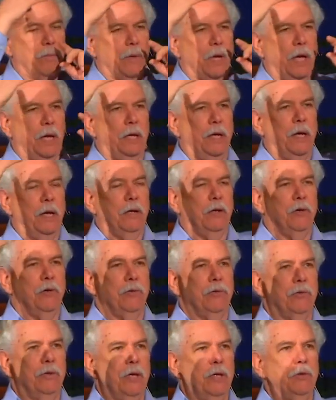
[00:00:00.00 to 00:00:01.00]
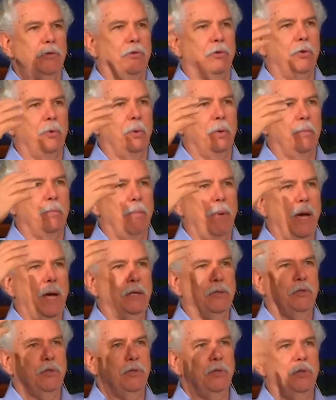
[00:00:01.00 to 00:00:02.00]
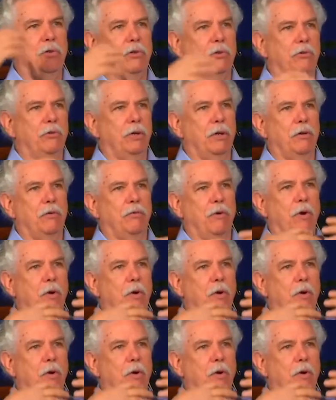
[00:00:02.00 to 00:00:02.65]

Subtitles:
and Edgar says to imagine yourself